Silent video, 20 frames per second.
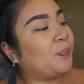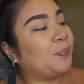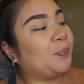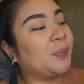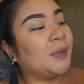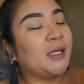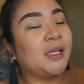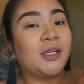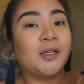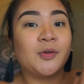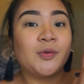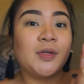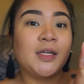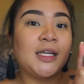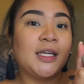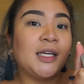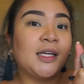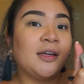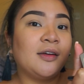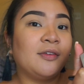
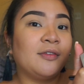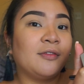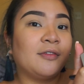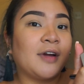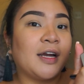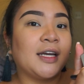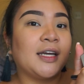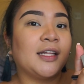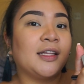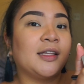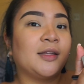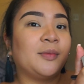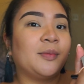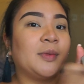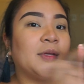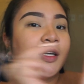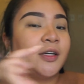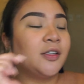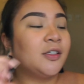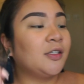Piyuki right in the
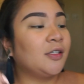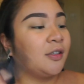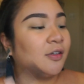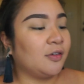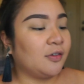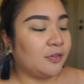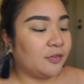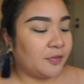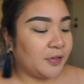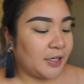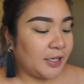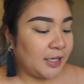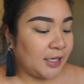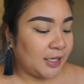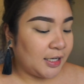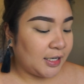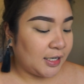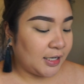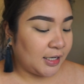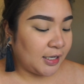middle over
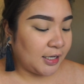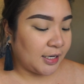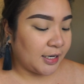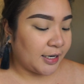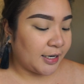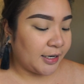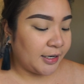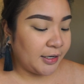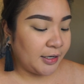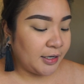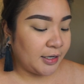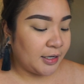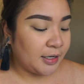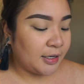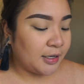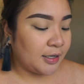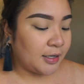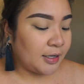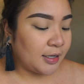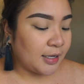here,
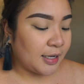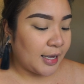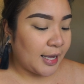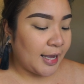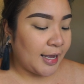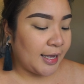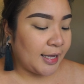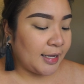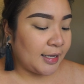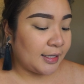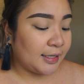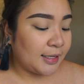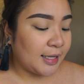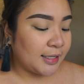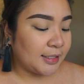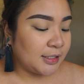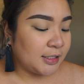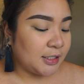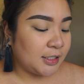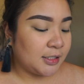and
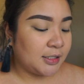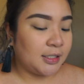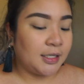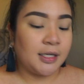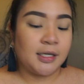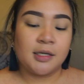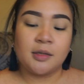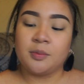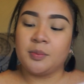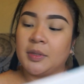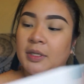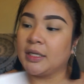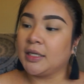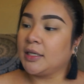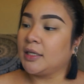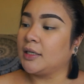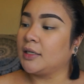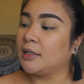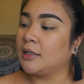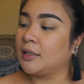that's just gonna be
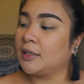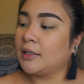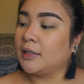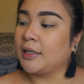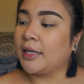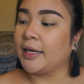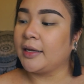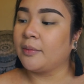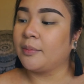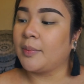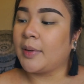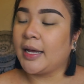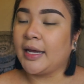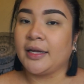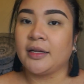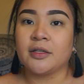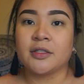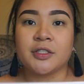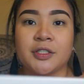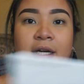like
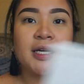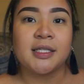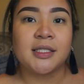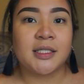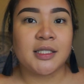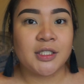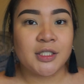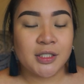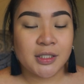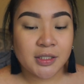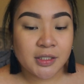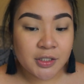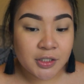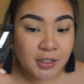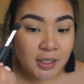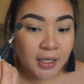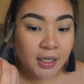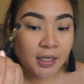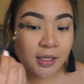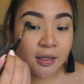my transition
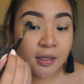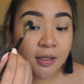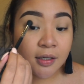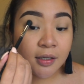shade.